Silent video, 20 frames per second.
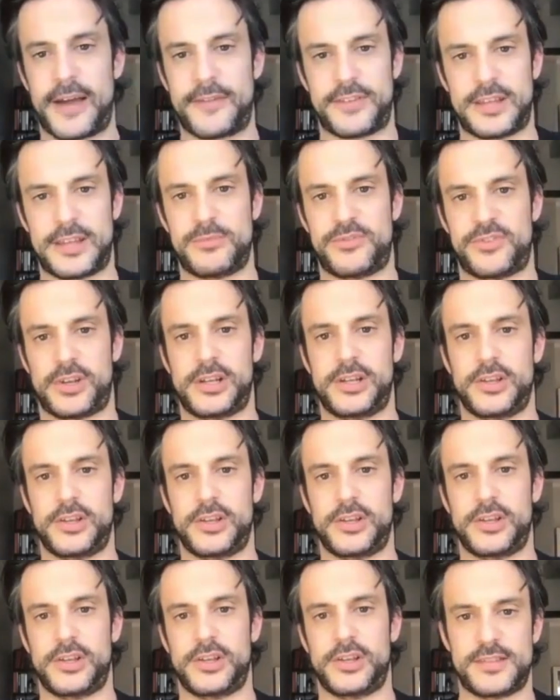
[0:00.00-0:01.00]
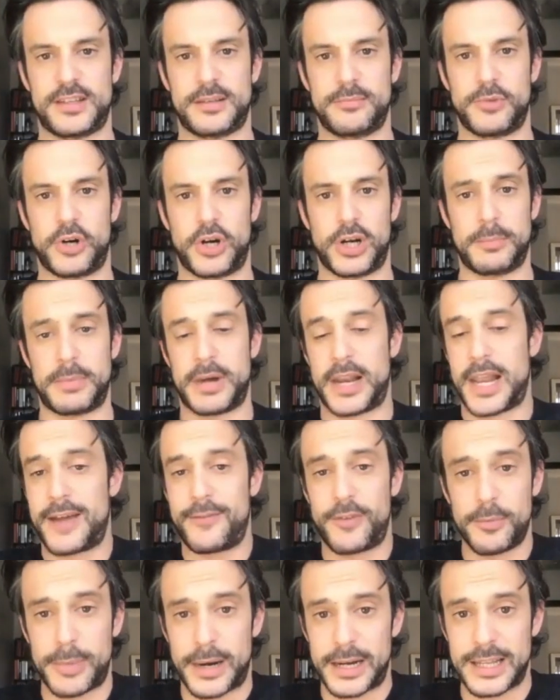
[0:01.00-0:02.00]
teams in Italy that are investing money,
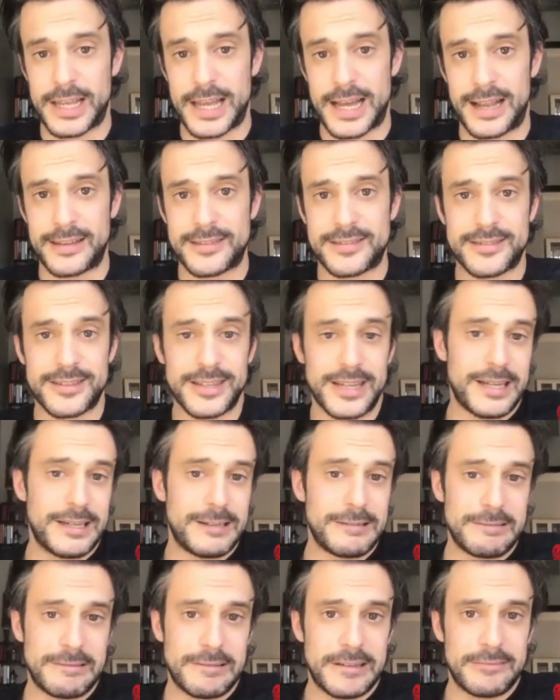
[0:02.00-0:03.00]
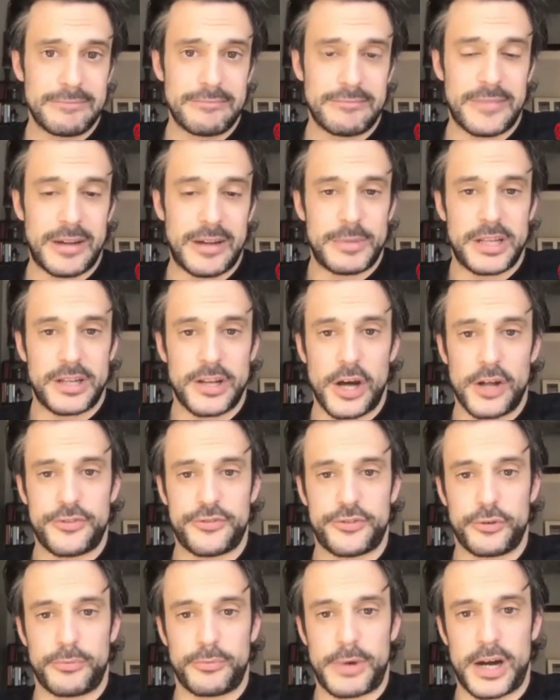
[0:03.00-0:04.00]
but everybody else I mean, not
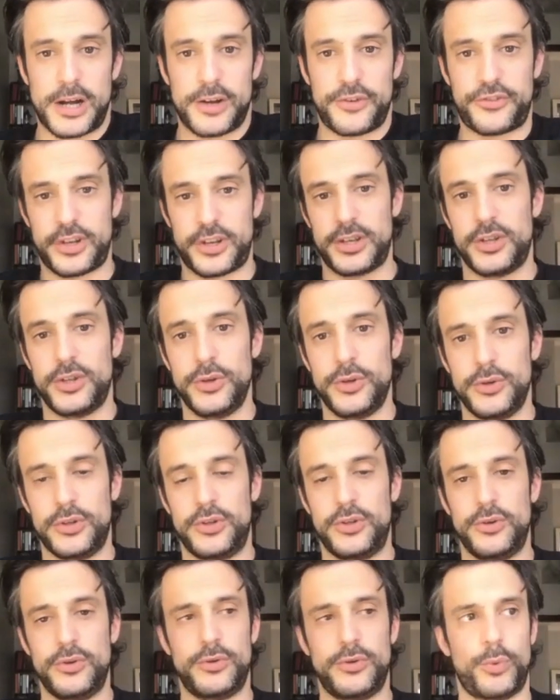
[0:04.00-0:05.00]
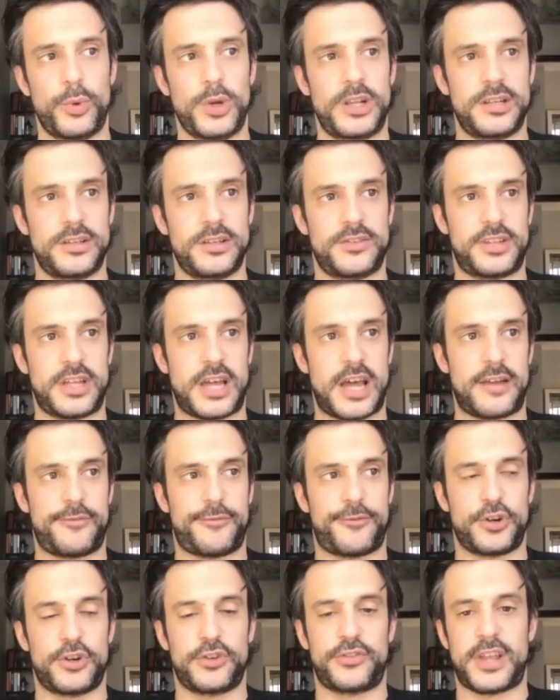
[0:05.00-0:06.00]
so much. And you you witnessed that
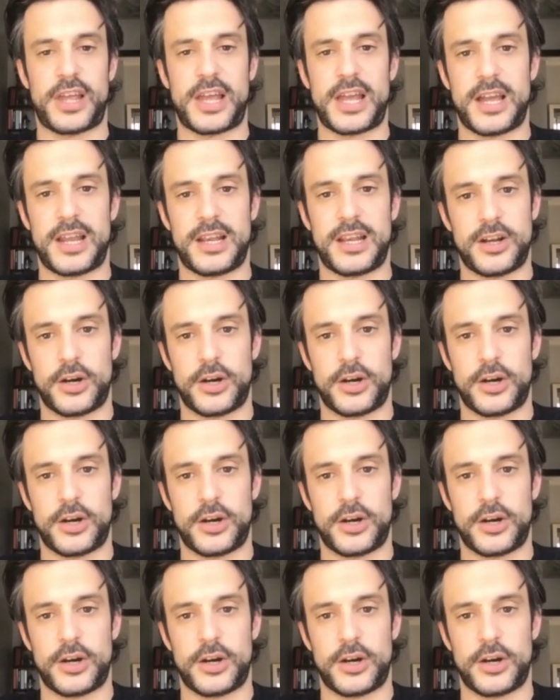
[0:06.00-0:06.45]
firsthand.